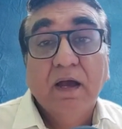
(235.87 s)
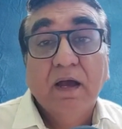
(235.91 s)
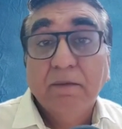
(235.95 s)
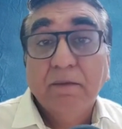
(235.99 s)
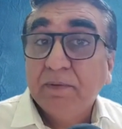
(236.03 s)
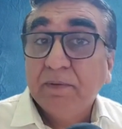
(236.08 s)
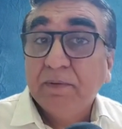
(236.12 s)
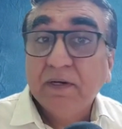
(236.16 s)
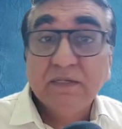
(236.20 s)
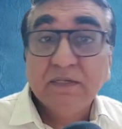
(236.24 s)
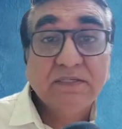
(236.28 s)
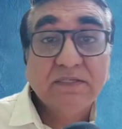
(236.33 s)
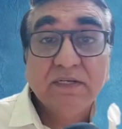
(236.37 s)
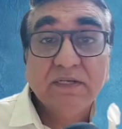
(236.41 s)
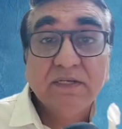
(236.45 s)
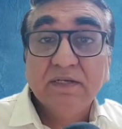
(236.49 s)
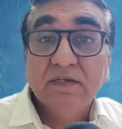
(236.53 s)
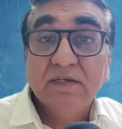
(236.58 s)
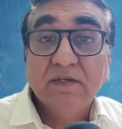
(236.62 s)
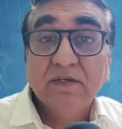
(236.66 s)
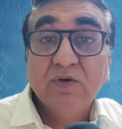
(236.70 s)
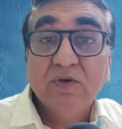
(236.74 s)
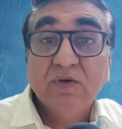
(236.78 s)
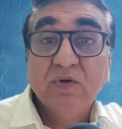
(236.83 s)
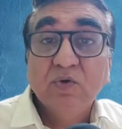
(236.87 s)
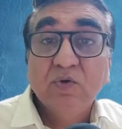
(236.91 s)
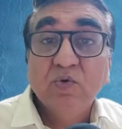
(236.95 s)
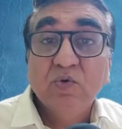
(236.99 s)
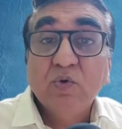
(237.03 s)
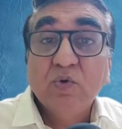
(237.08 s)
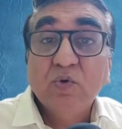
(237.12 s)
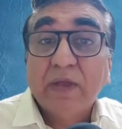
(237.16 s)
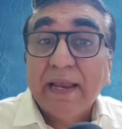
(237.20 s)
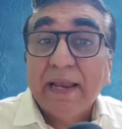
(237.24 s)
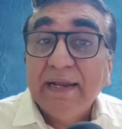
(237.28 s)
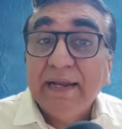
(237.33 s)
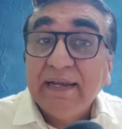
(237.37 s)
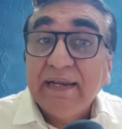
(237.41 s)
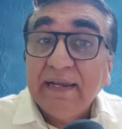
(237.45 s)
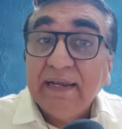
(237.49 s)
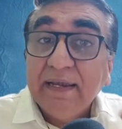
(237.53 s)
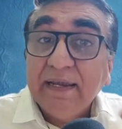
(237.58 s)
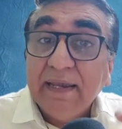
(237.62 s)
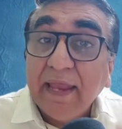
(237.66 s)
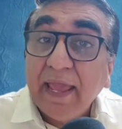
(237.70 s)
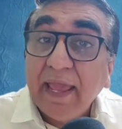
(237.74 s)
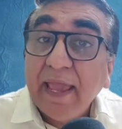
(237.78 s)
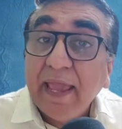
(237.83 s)
A person who can
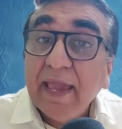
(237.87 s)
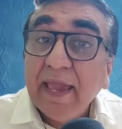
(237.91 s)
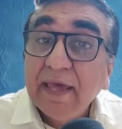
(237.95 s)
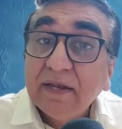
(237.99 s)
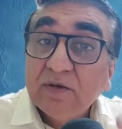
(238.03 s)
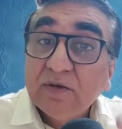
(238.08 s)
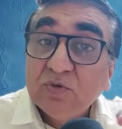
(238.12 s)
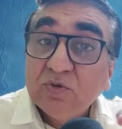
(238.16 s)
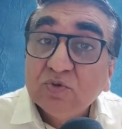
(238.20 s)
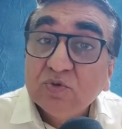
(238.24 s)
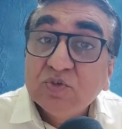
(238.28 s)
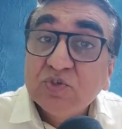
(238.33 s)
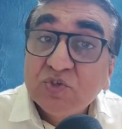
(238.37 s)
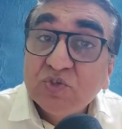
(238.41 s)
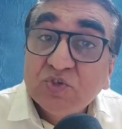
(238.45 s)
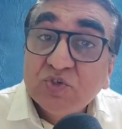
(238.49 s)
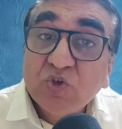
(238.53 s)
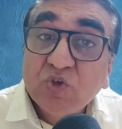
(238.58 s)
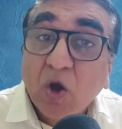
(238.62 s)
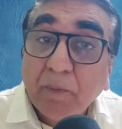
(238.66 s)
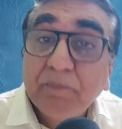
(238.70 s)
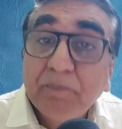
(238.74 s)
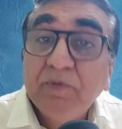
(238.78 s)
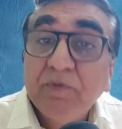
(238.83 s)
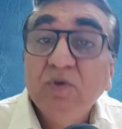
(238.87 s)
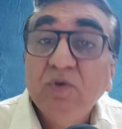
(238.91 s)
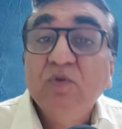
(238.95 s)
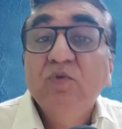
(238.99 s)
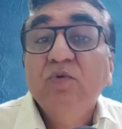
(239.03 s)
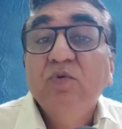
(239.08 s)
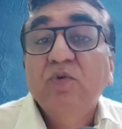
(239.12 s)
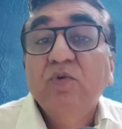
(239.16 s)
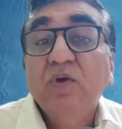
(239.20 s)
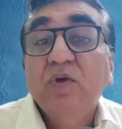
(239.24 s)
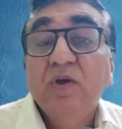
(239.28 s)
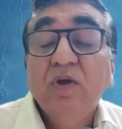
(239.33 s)
dare to stop you